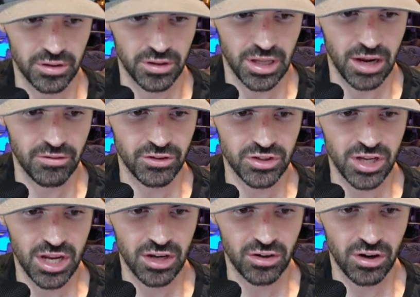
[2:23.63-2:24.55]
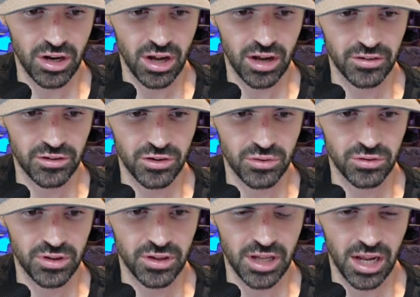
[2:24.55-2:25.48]
The average gain or loss
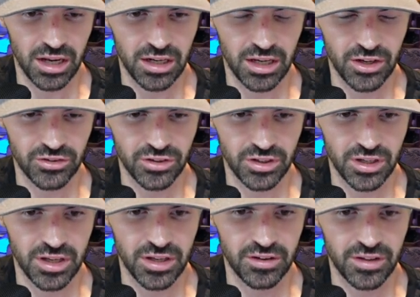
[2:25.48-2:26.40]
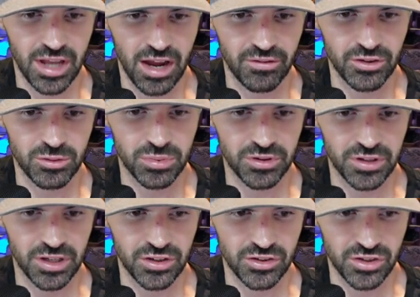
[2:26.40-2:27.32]
used in the calculation is the average
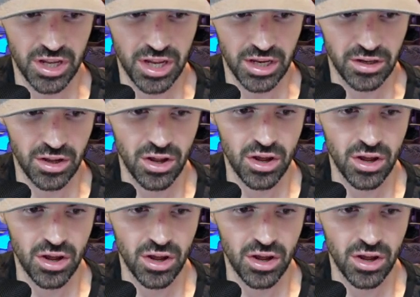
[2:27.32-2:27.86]
percentage gain